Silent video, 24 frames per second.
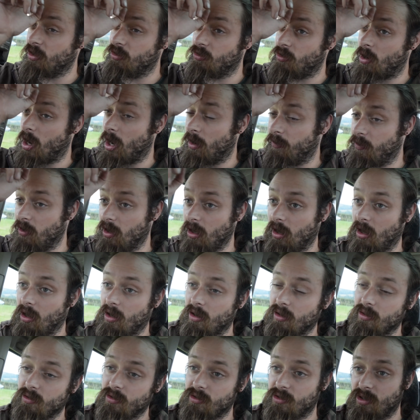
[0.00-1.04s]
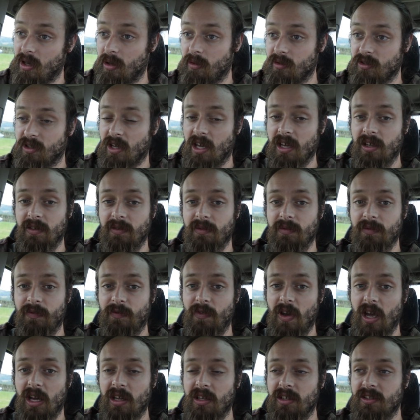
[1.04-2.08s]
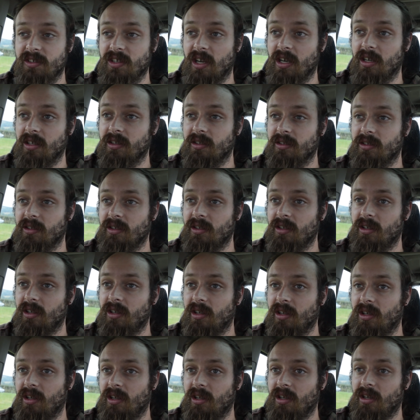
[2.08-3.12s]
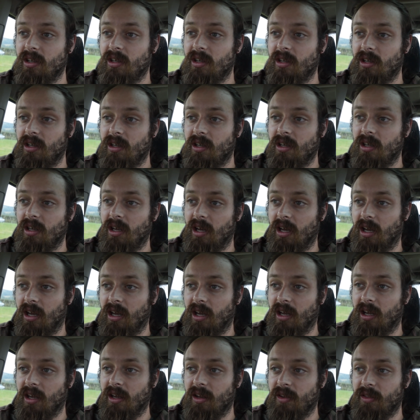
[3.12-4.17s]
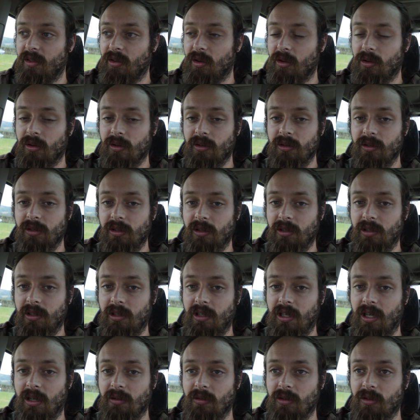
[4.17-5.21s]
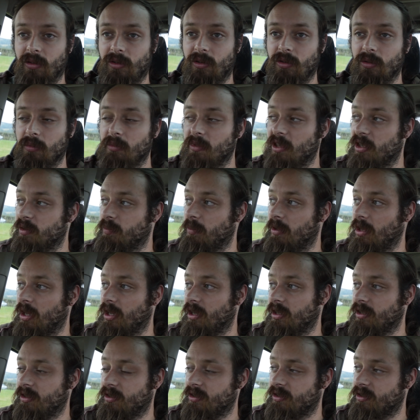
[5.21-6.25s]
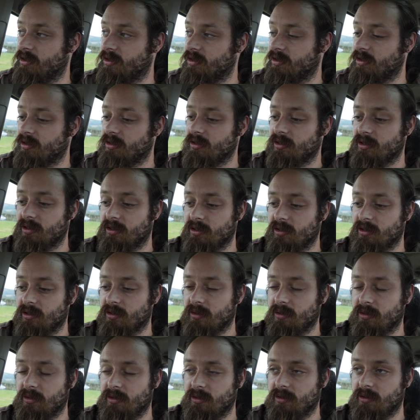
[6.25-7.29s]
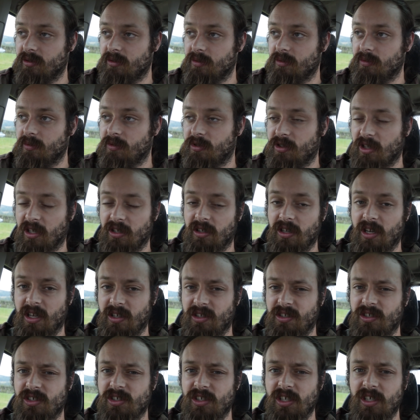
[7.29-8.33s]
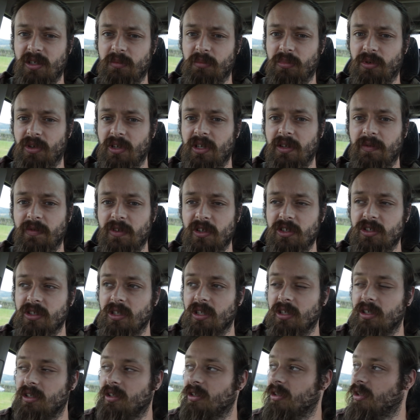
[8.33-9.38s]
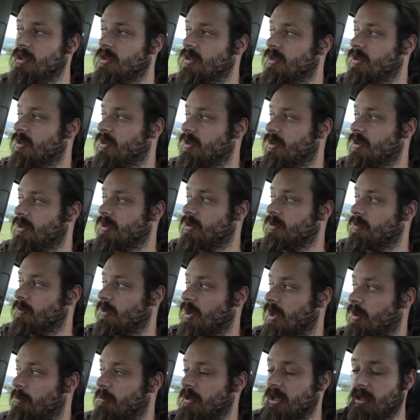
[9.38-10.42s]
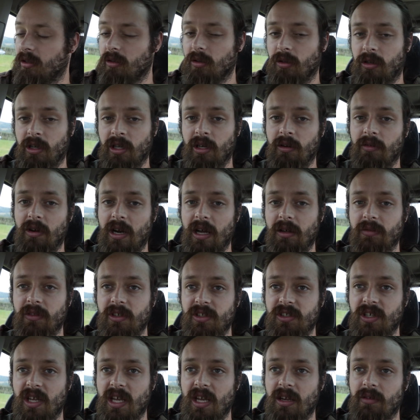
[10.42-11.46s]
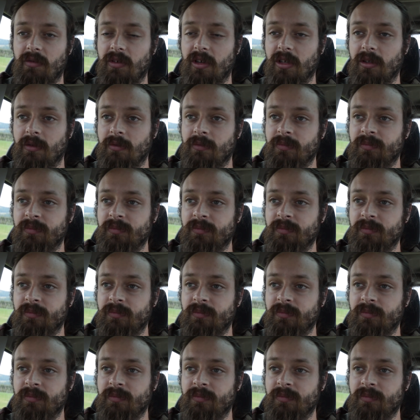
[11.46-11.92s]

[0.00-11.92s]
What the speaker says: driving a lot, so I was getting fairly tired. I thought I'll look up this place, which I'd seen previously when I'd be looking around this area.